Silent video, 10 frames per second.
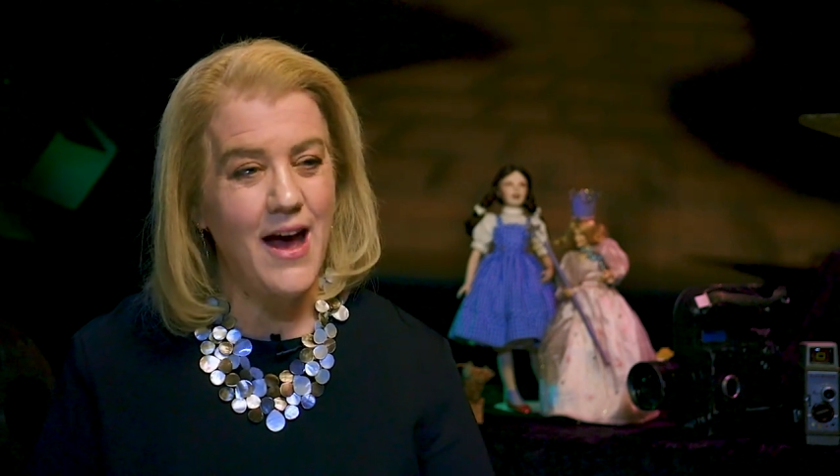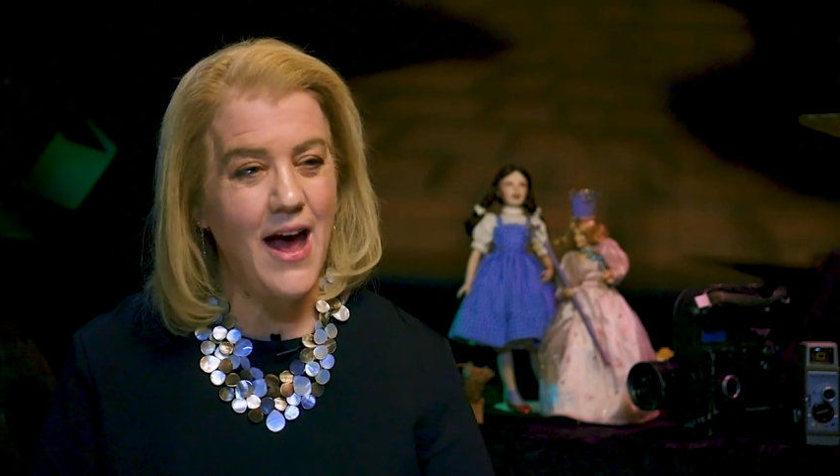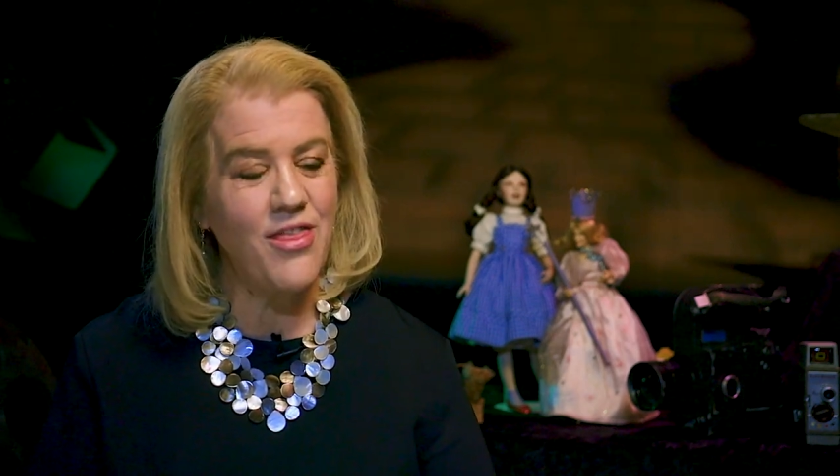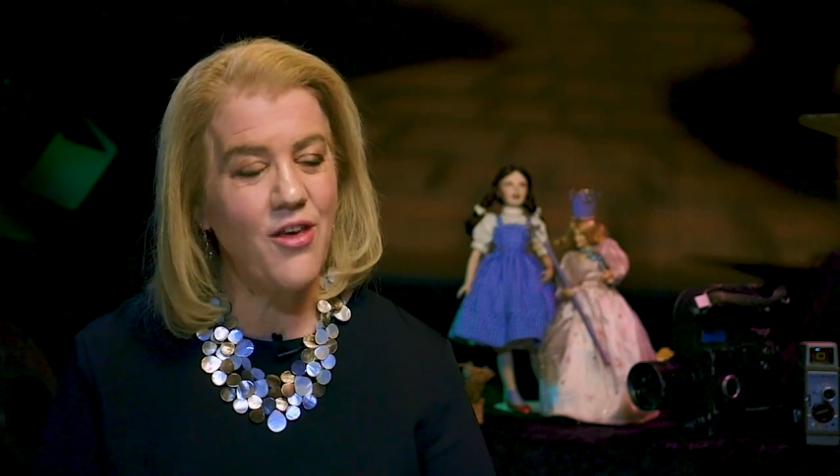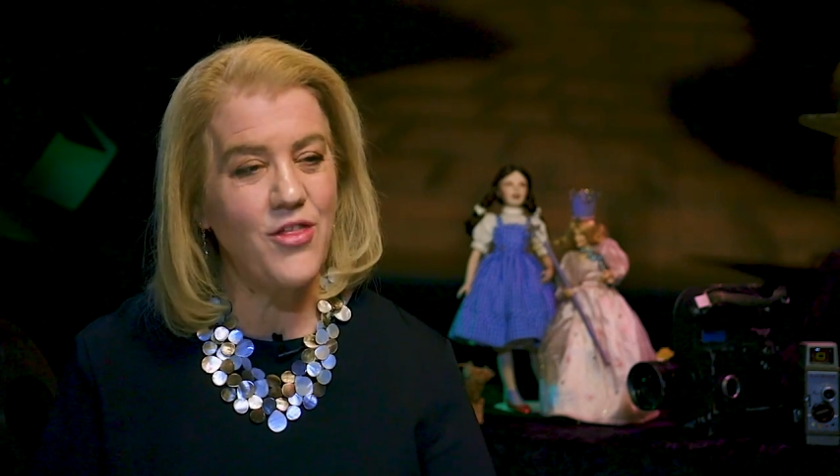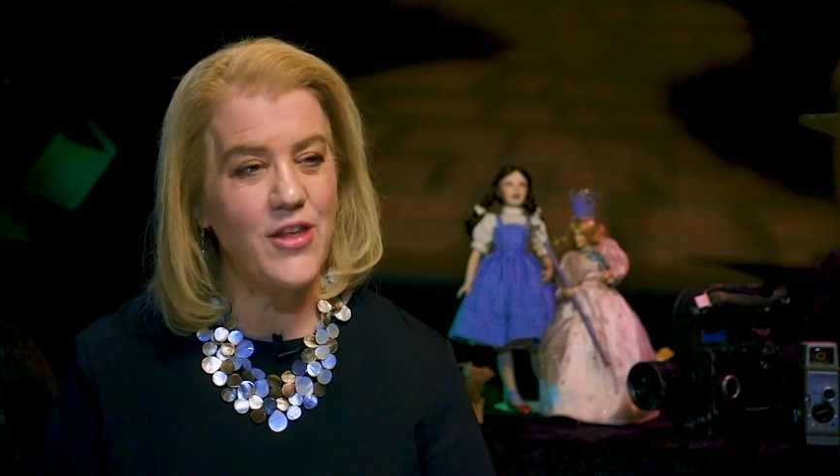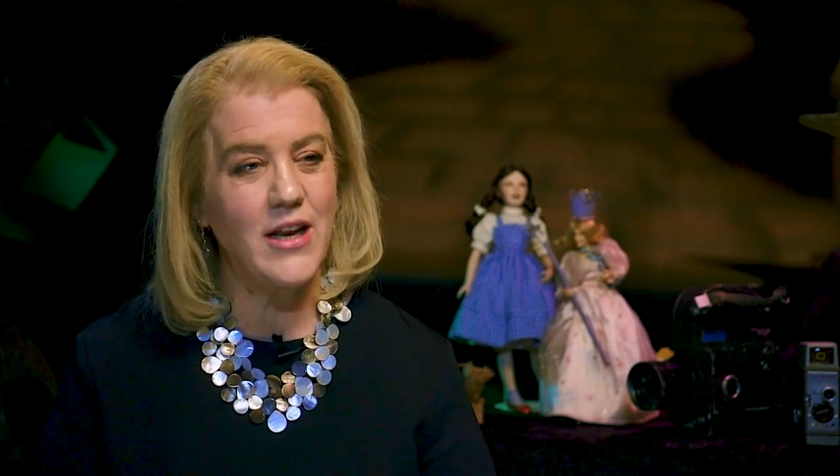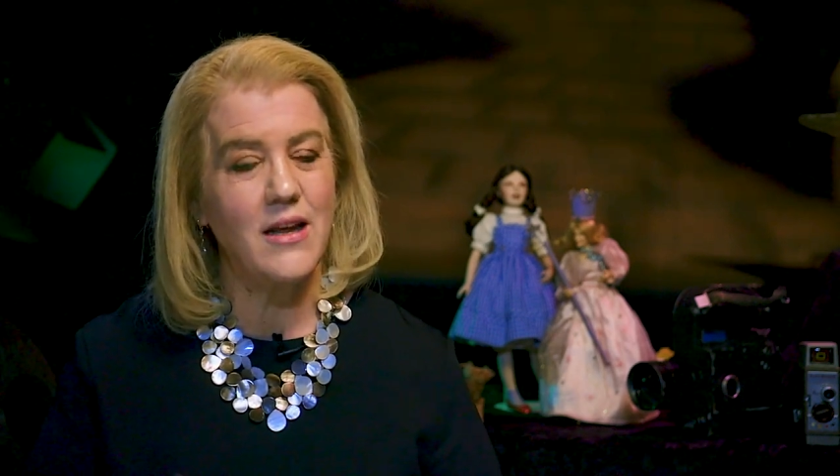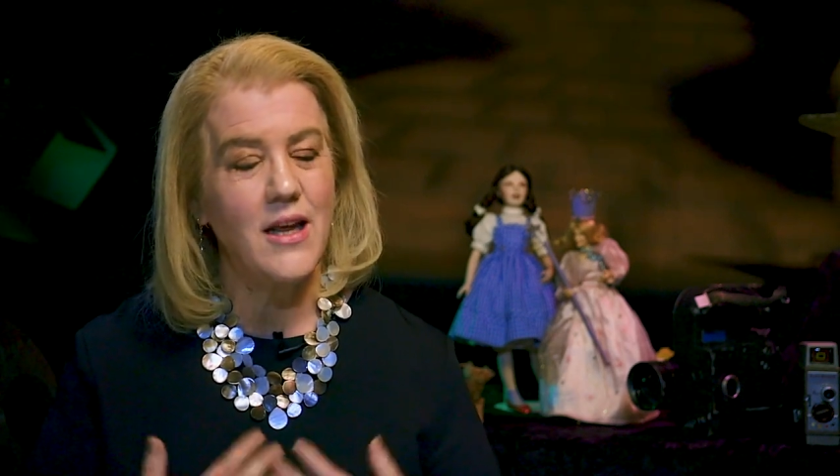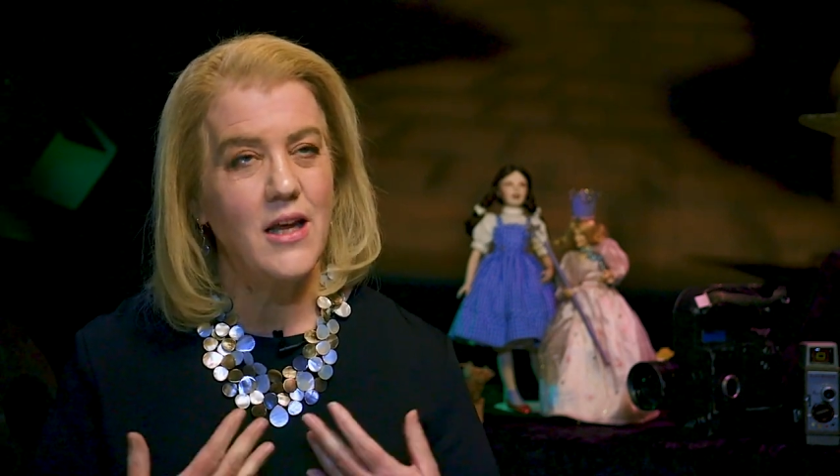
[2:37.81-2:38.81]
I thought
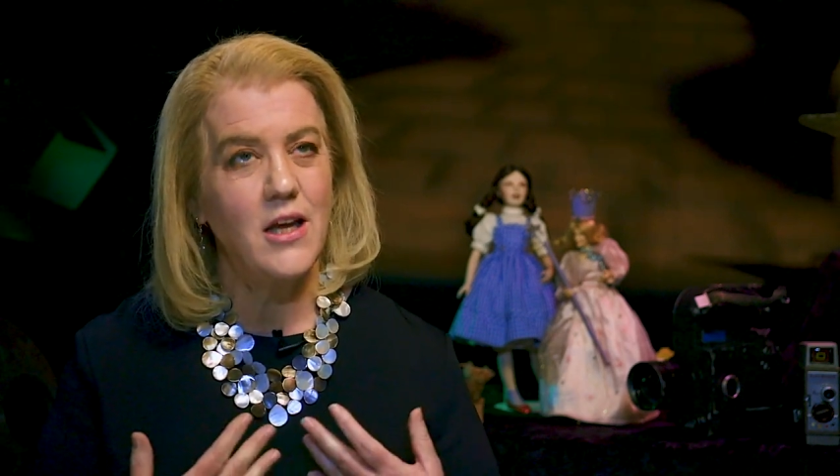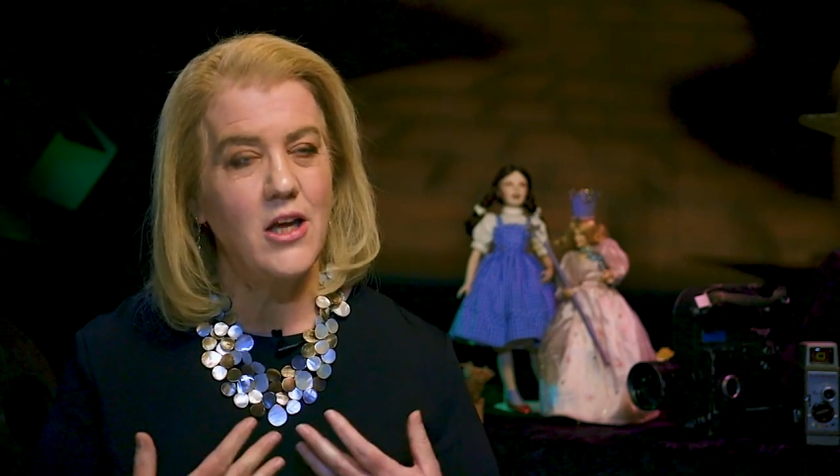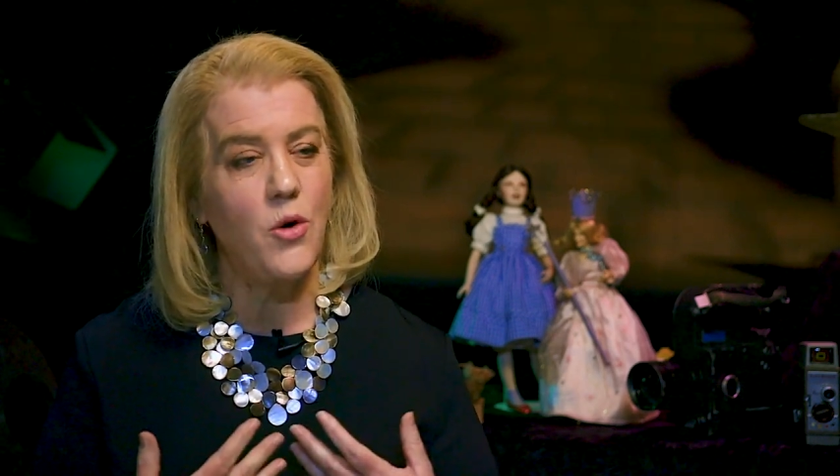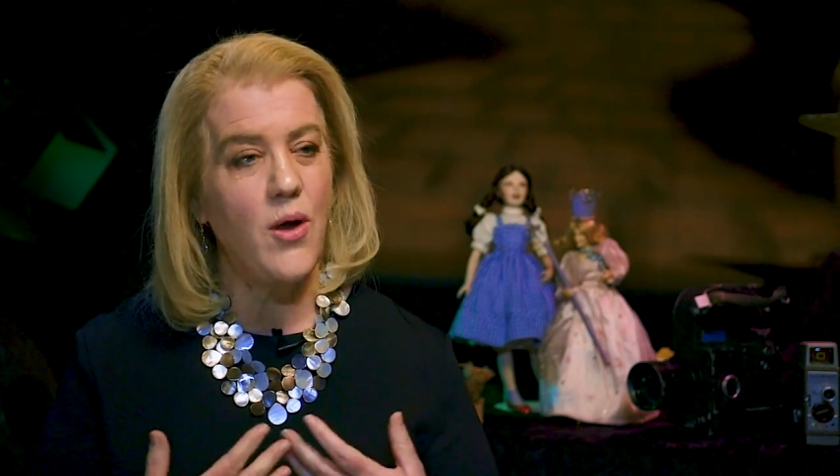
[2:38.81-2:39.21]
that you know,